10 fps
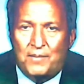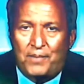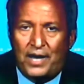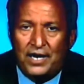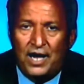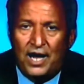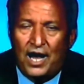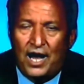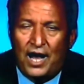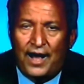but
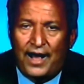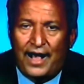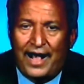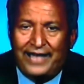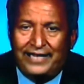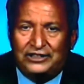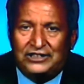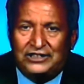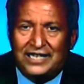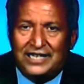a
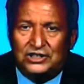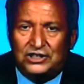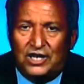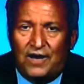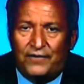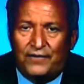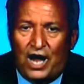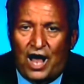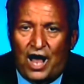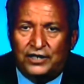sense of an
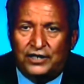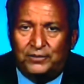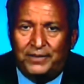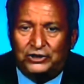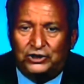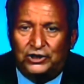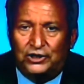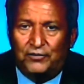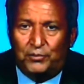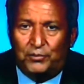honest dimensioning
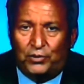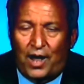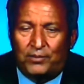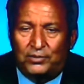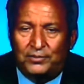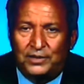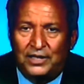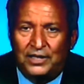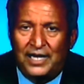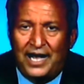of the problem
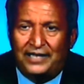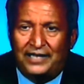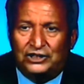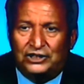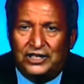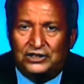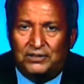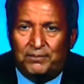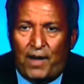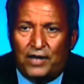and a sense
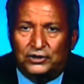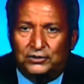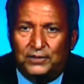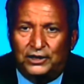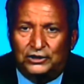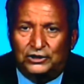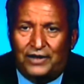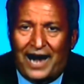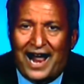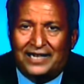that policymakers
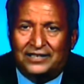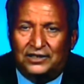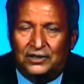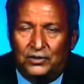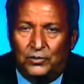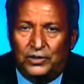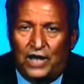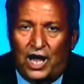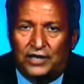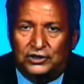are acting with an
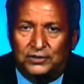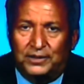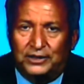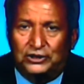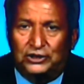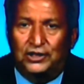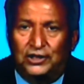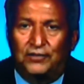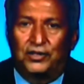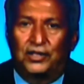honest dimensioning
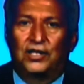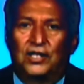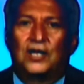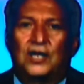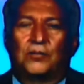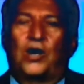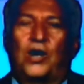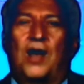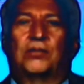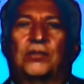of the
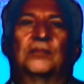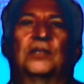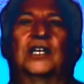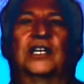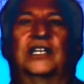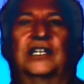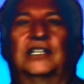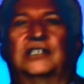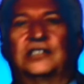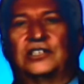problem
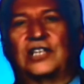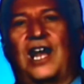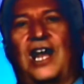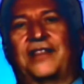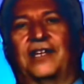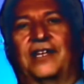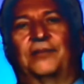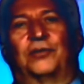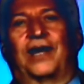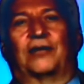is, I think, a
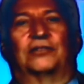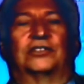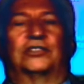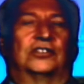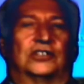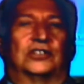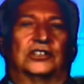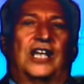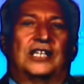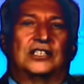prerequisite to
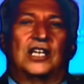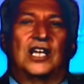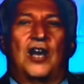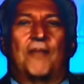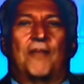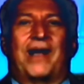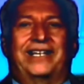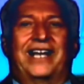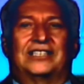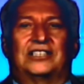success. My
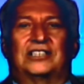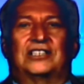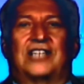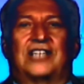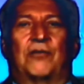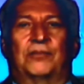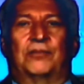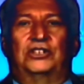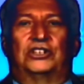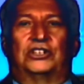guess is that will
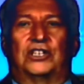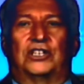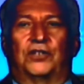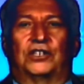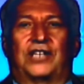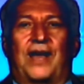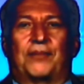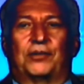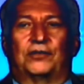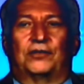mean significant
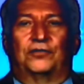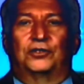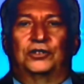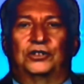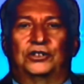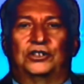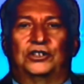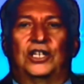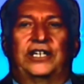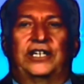capital infusions
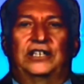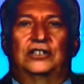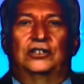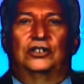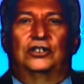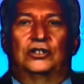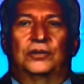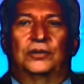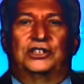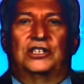into
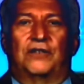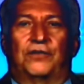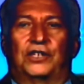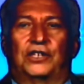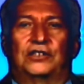a significant